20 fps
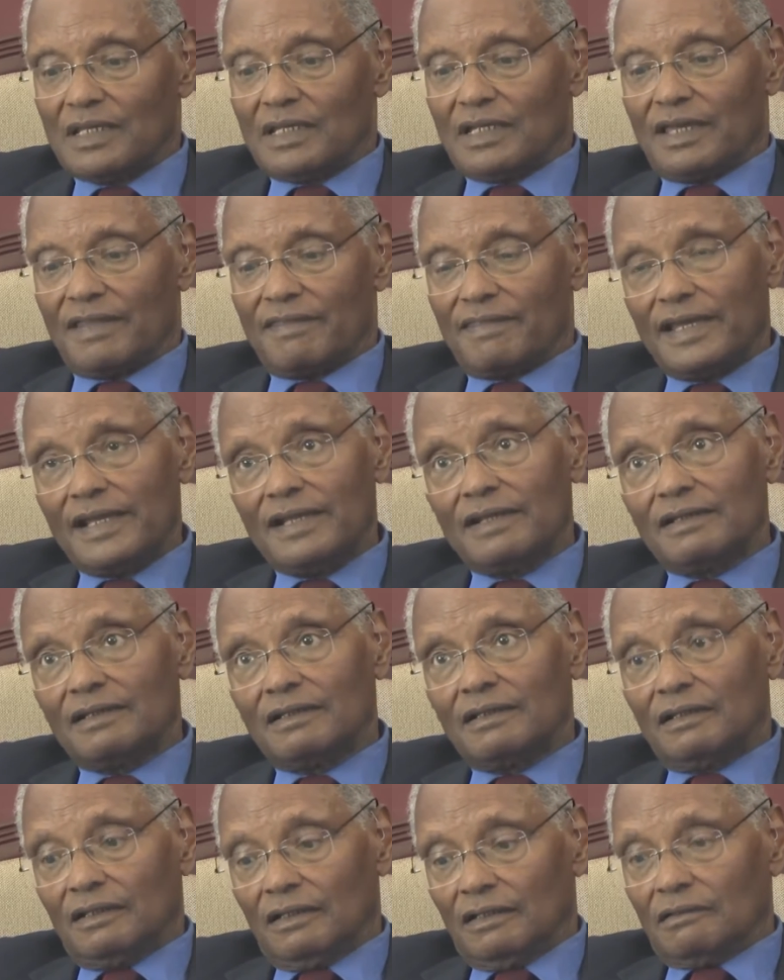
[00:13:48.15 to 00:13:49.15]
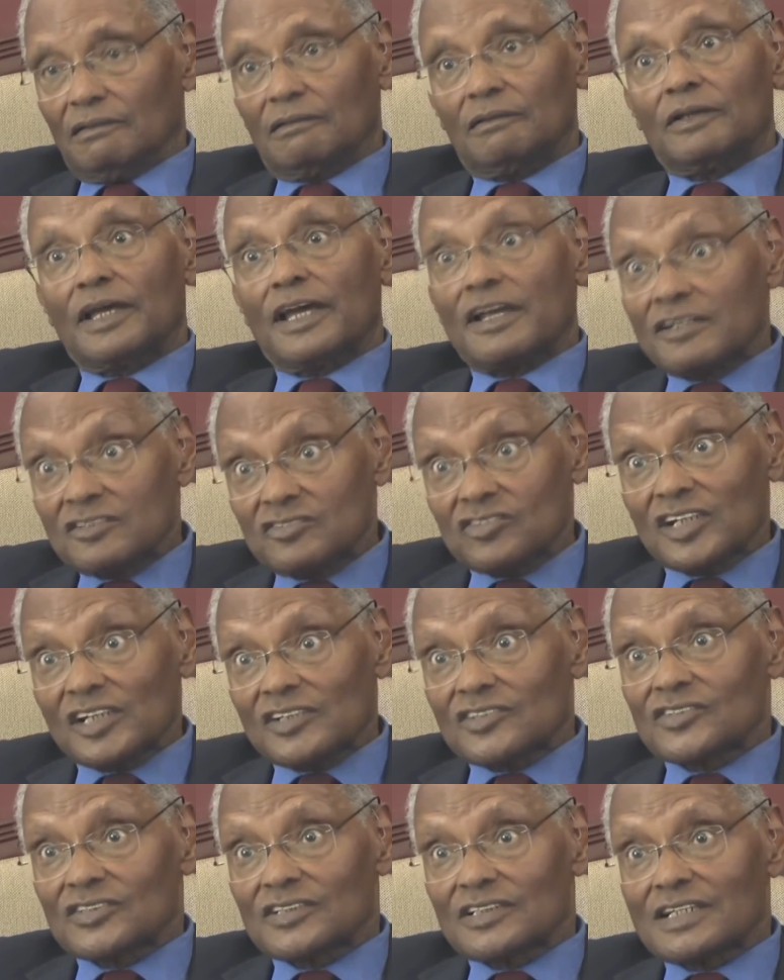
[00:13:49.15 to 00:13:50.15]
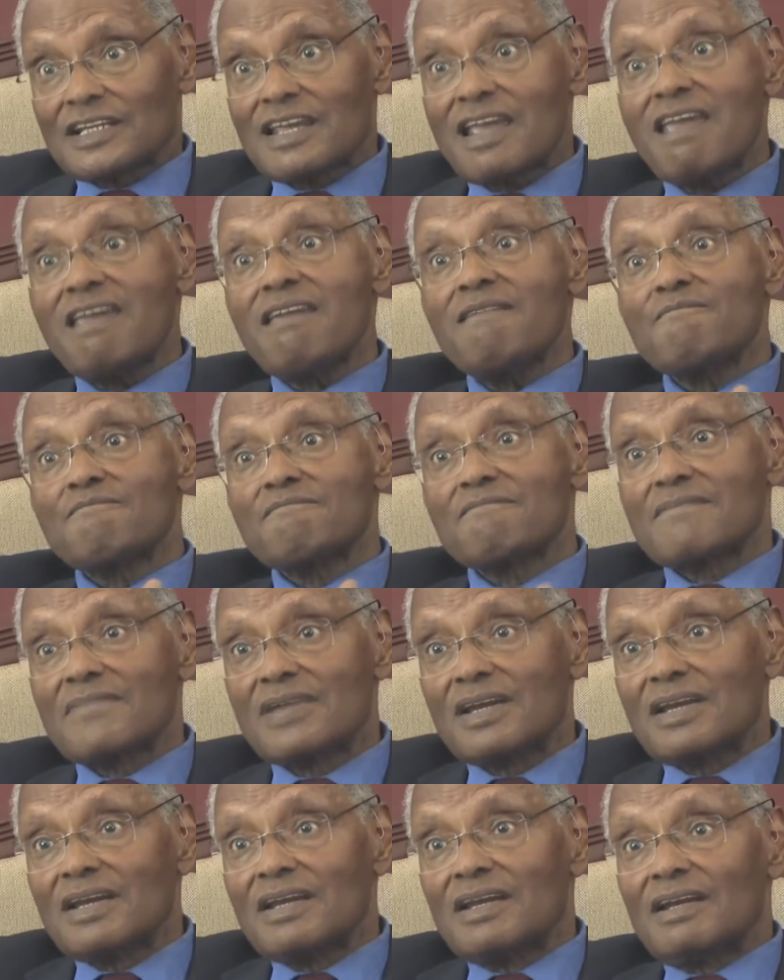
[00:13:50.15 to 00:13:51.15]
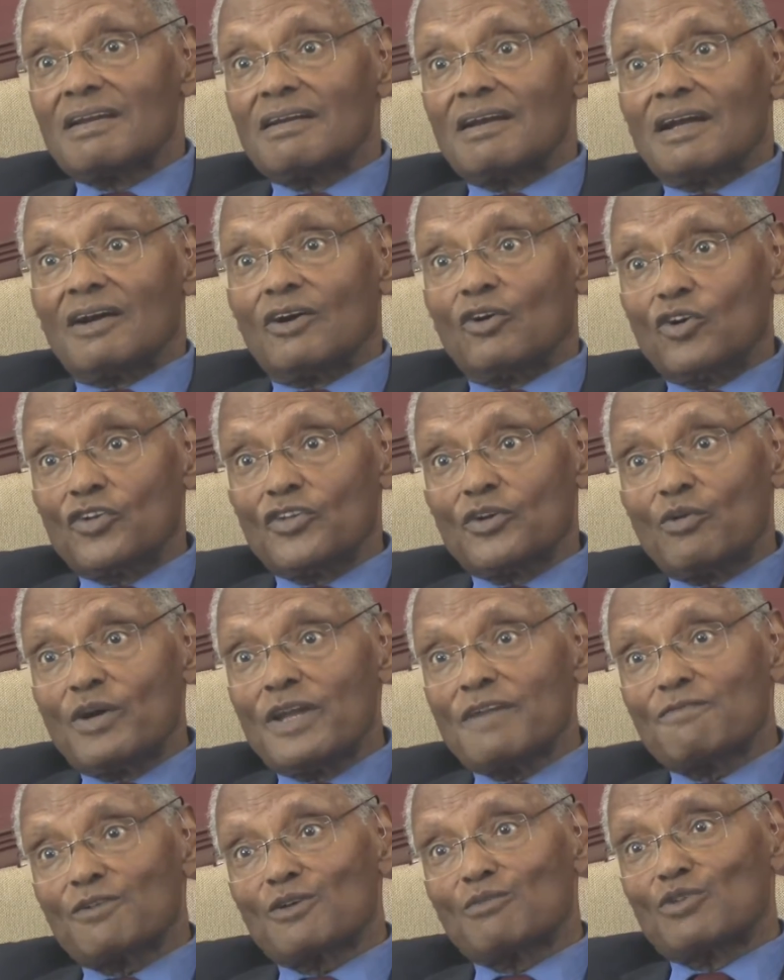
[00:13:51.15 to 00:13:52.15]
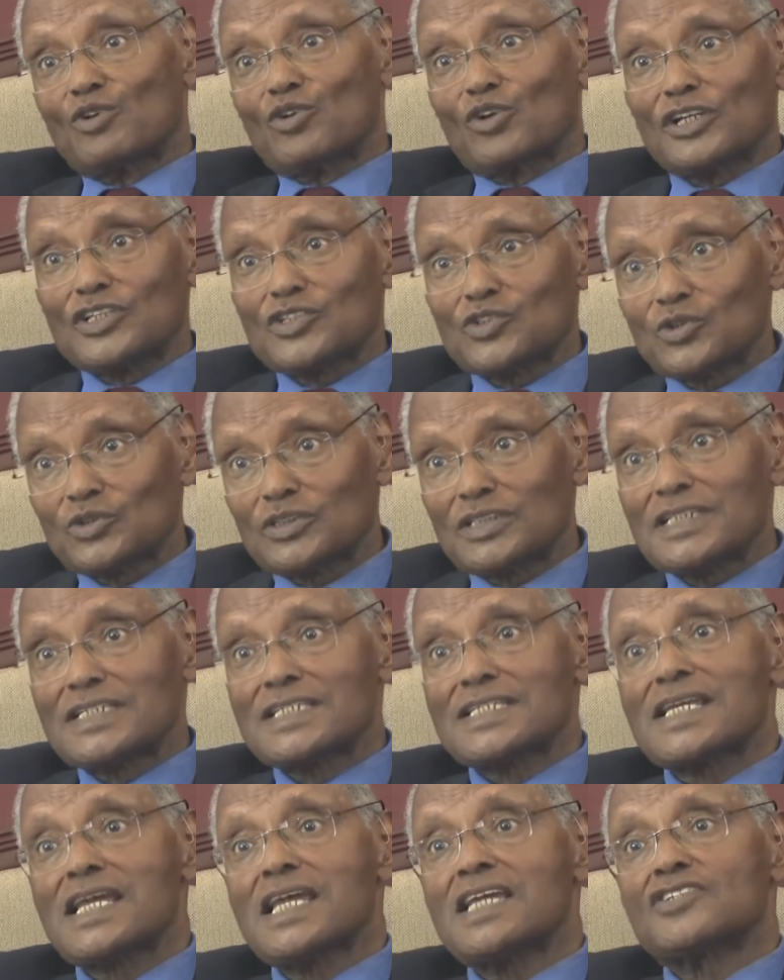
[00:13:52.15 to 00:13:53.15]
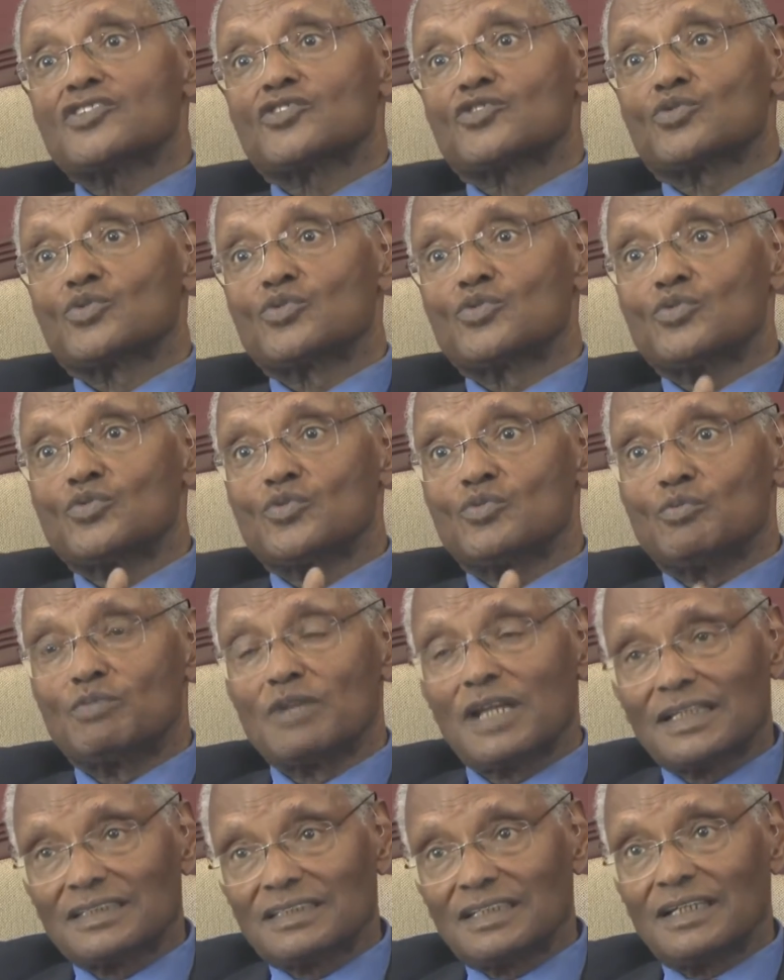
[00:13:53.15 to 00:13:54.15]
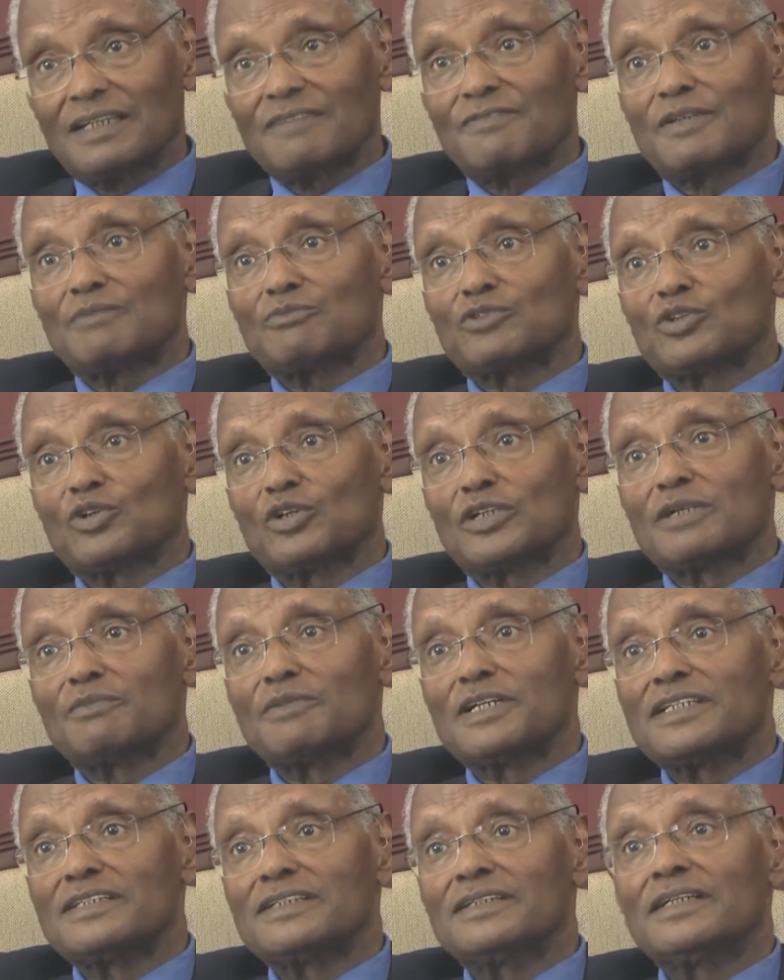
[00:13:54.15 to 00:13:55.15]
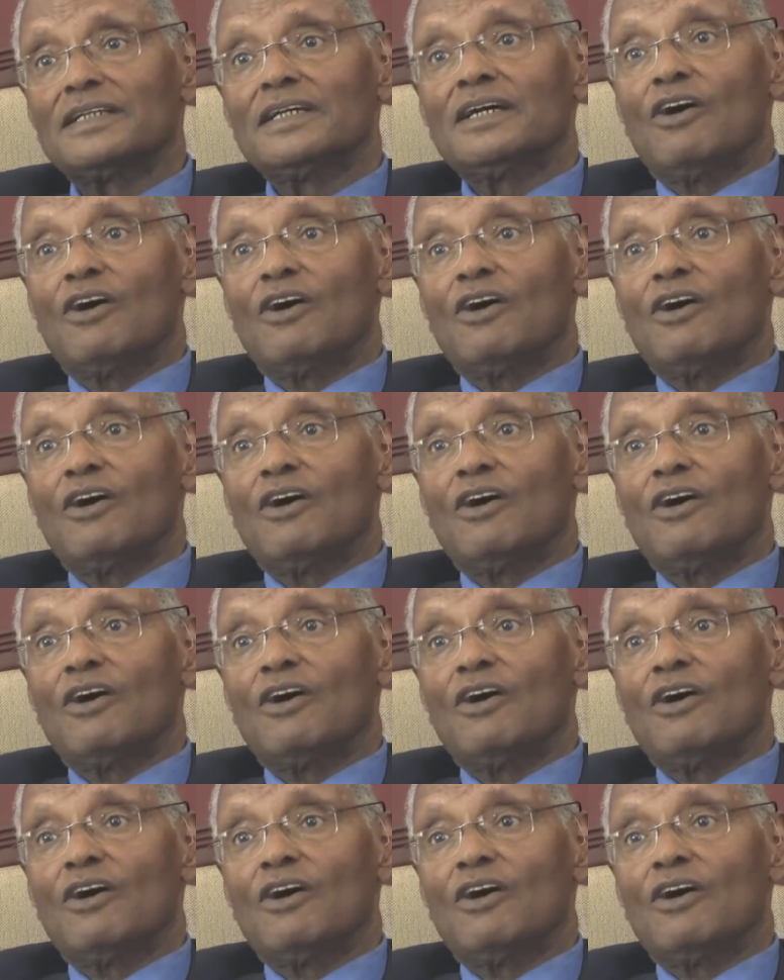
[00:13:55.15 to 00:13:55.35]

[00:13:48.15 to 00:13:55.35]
And then Eritreans came all the way from Lorenzo Tezaz to Blatta Ephraim to Old Medhin.